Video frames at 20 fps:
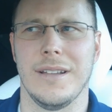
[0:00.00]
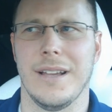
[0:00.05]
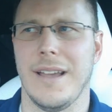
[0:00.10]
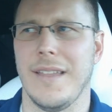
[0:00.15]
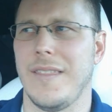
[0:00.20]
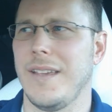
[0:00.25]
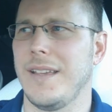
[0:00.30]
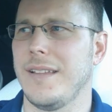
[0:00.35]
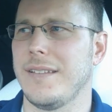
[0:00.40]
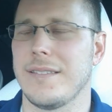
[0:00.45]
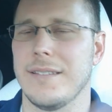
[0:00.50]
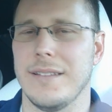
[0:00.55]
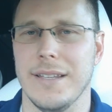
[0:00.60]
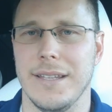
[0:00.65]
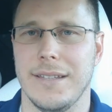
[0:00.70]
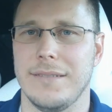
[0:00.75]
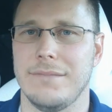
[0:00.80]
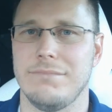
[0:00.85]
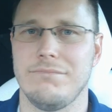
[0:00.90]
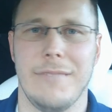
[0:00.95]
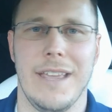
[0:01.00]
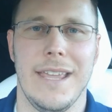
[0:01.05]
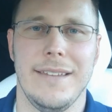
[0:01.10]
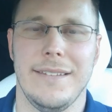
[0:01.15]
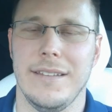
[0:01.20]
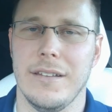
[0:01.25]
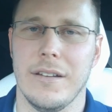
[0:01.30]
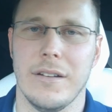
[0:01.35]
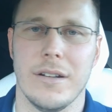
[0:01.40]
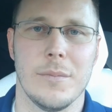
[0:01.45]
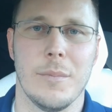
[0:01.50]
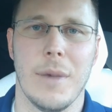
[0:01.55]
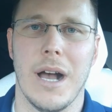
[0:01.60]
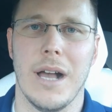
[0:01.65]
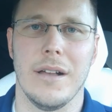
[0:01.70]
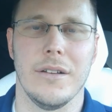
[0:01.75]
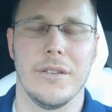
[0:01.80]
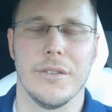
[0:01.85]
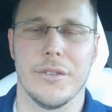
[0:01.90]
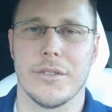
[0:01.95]
I think it's like 1800
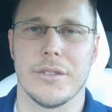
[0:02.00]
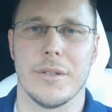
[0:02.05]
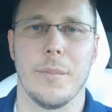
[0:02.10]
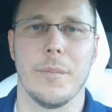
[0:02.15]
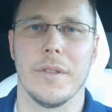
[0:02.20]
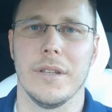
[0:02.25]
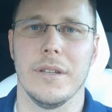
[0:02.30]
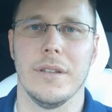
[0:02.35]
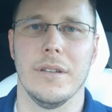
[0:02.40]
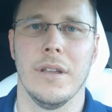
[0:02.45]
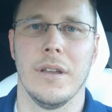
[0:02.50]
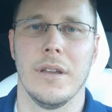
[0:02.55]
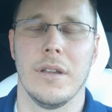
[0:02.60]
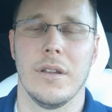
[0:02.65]
miles or something,